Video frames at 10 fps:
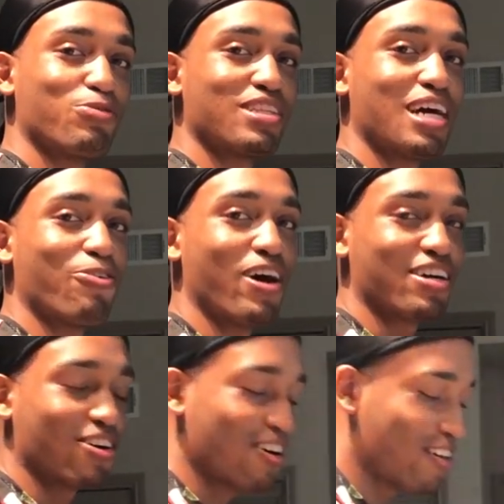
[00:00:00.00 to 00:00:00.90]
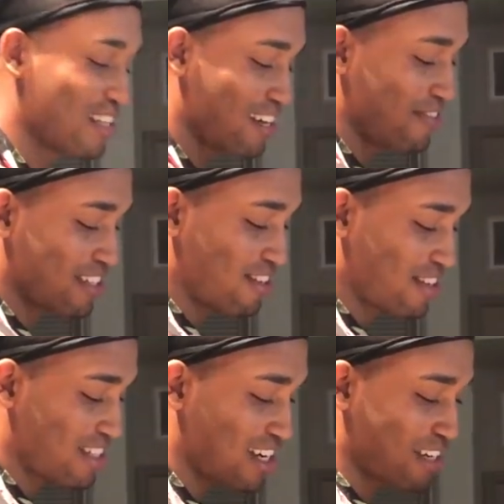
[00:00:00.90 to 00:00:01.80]
was with that white girl that
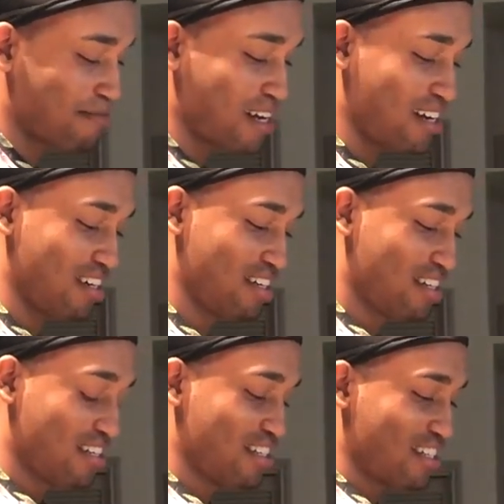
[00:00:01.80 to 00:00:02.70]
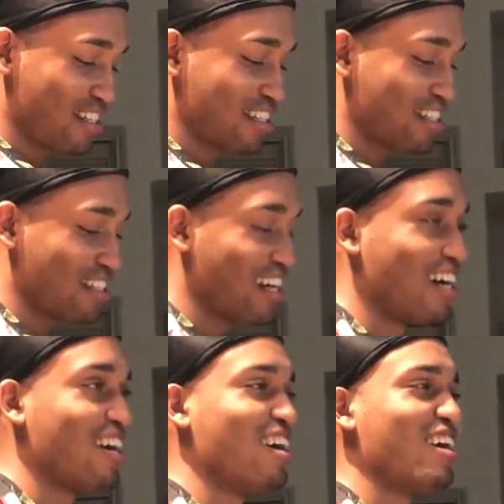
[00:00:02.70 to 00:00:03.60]
Victoria's talking about. Yeah, I don't know
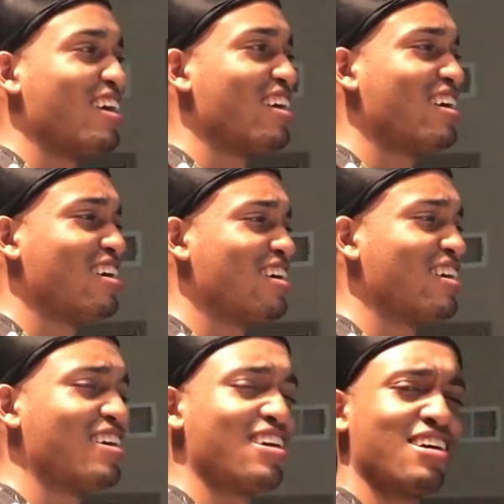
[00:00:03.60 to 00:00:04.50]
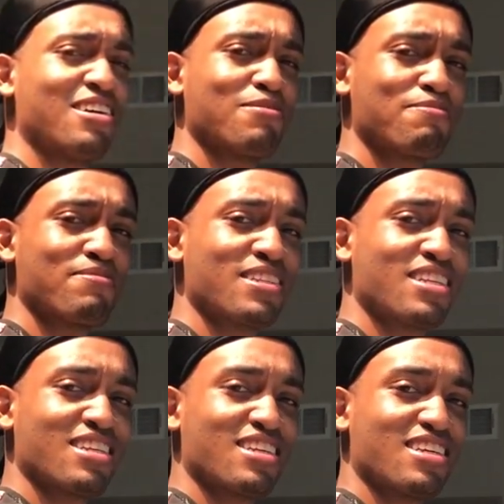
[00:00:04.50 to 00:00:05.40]
why you was really
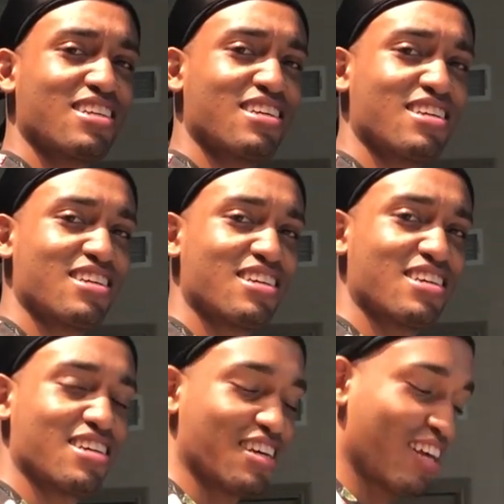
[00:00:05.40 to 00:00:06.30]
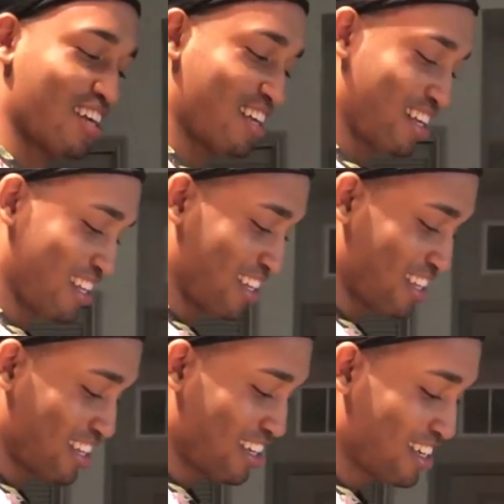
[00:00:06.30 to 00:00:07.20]
touchy-feely giggling too loud.
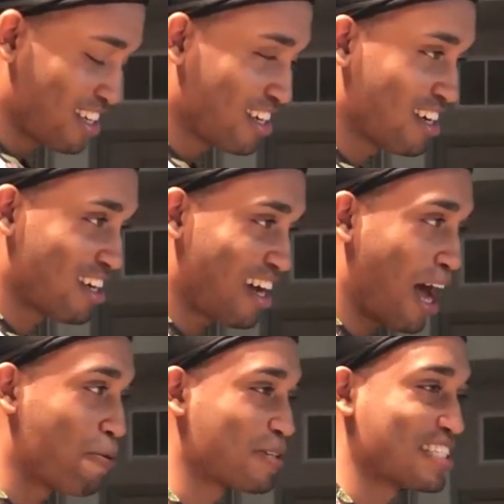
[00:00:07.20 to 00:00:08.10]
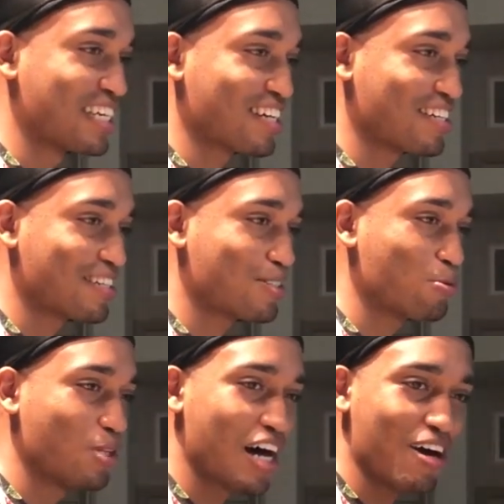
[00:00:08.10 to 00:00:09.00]
I was giggling
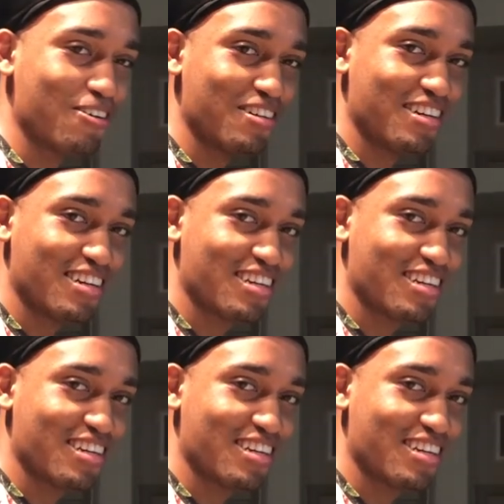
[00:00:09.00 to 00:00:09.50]
too loud?